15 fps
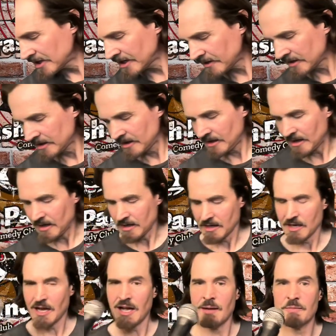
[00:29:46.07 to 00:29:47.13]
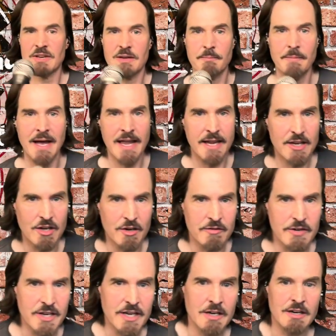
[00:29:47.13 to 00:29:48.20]
get the uh, comedy mic
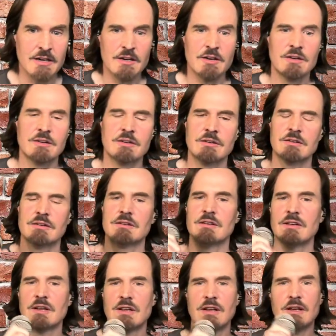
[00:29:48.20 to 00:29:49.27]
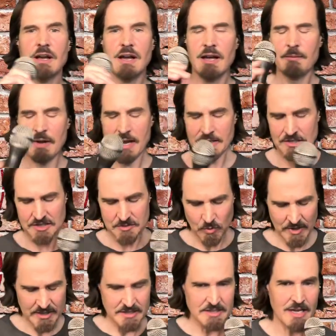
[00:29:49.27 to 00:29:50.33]
over here. Um, I just
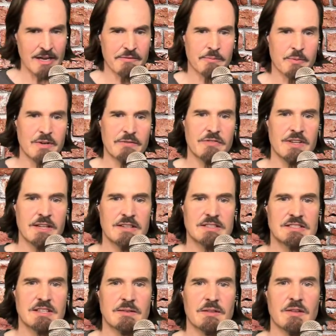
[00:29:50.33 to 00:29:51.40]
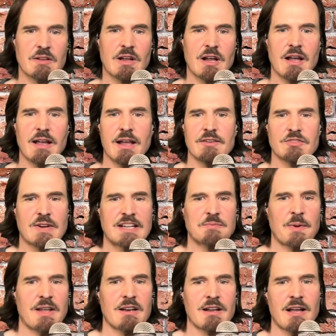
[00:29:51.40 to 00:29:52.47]
want to talk briefly. This is a, a Trash
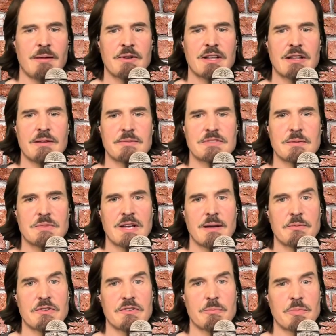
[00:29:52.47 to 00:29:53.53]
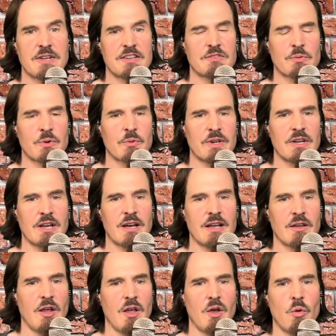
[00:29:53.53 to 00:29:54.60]
Panda Comedy Club. Sometimes is a place where we uh,
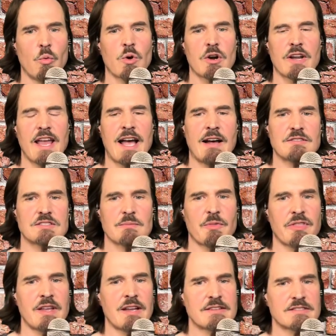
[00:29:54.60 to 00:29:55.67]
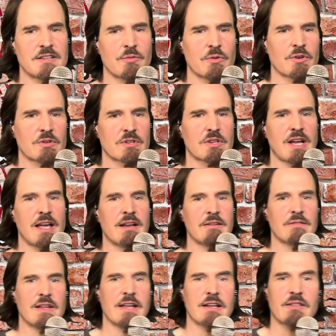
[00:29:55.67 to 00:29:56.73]
work out some things that we're kind of
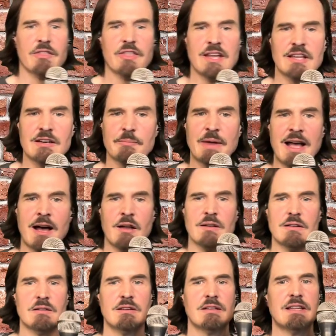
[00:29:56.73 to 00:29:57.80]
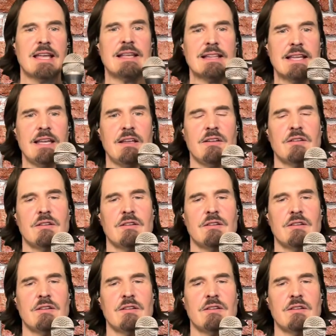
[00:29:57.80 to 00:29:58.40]
like thinking about lately.